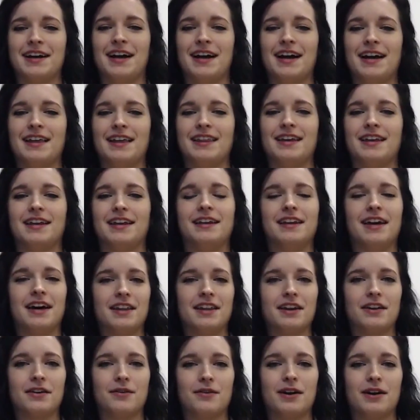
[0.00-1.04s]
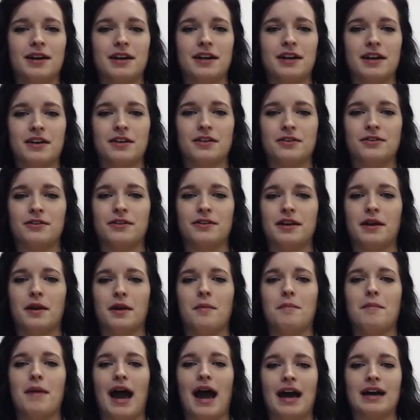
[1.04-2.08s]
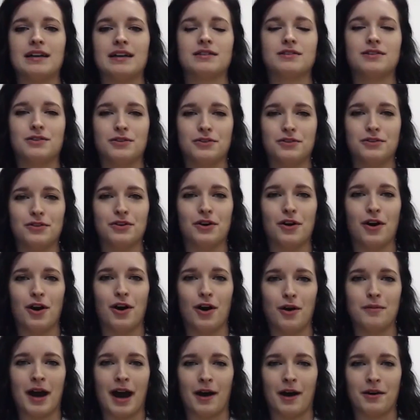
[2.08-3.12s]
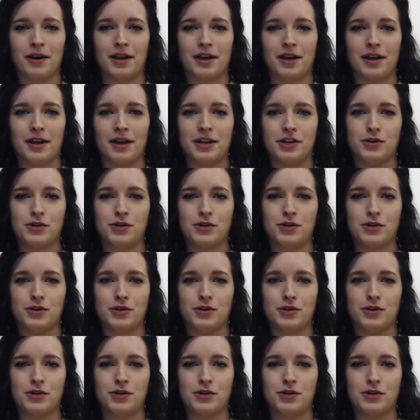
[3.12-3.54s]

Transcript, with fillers: And then another one included a mass Google Home outage